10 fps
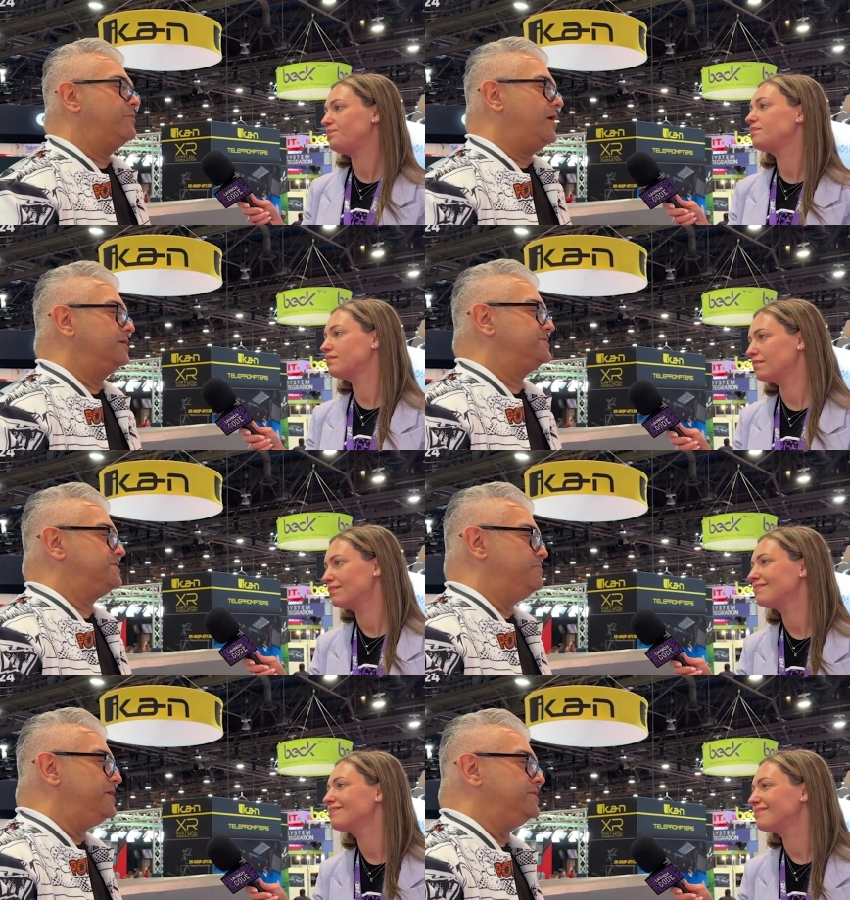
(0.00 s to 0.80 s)

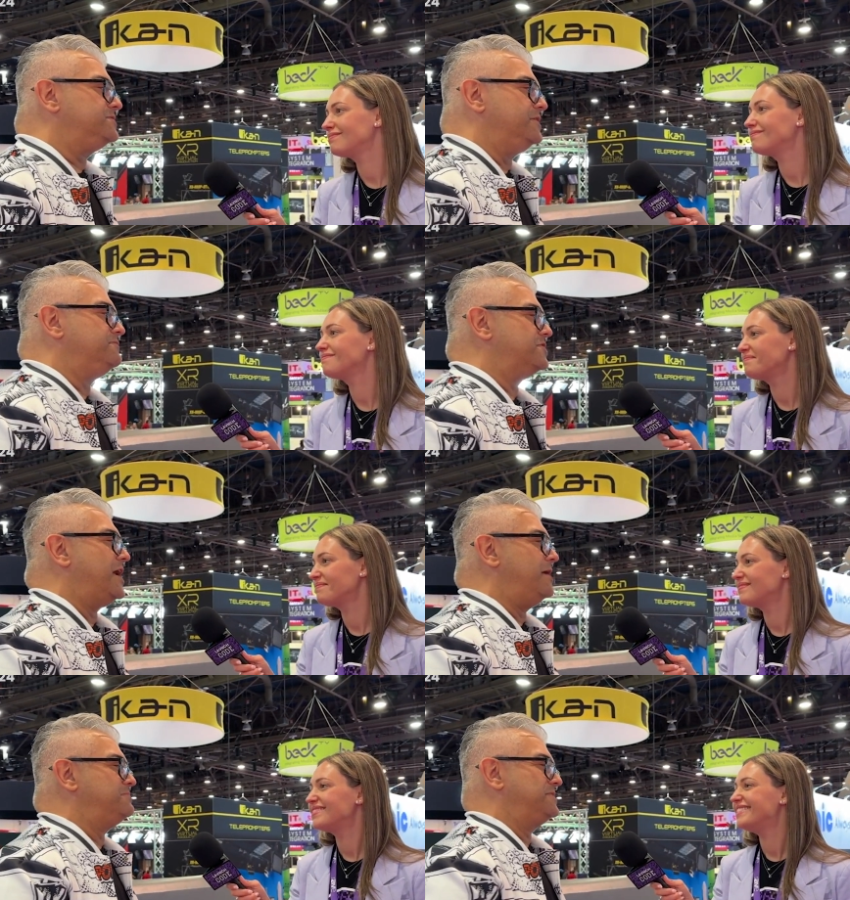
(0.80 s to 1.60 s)
Speaker 1: wants to be Steve
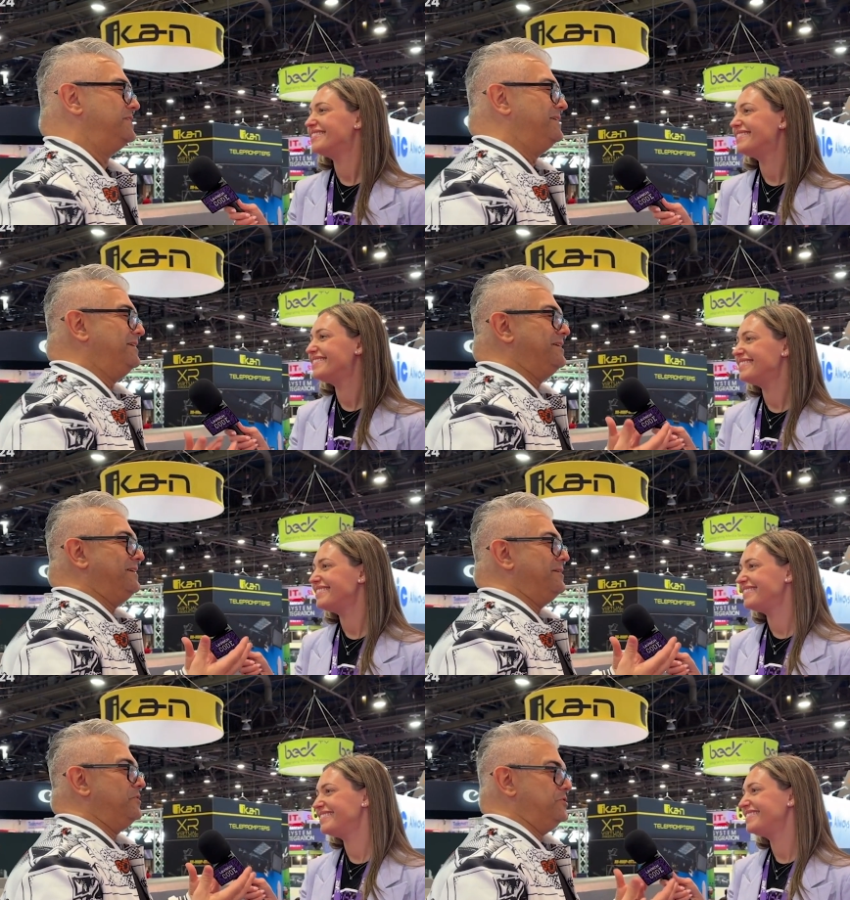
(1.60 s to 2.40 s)
Jobs
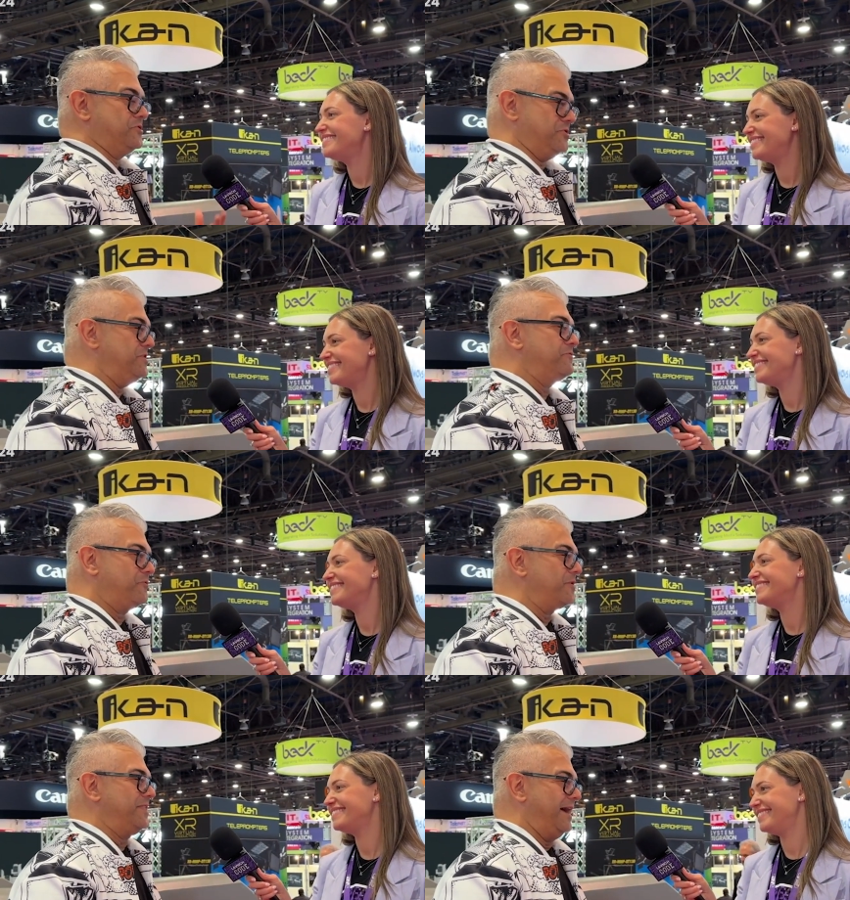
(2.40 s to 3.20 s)
you couldn't
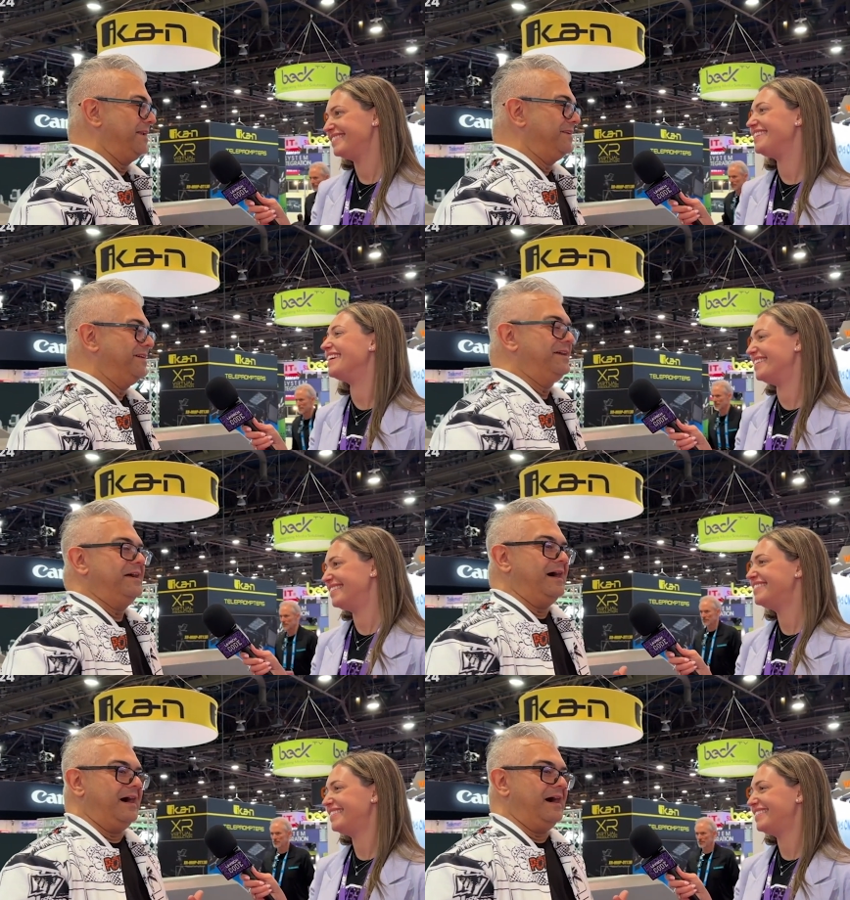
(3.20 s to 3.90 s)
afford that. Yeah.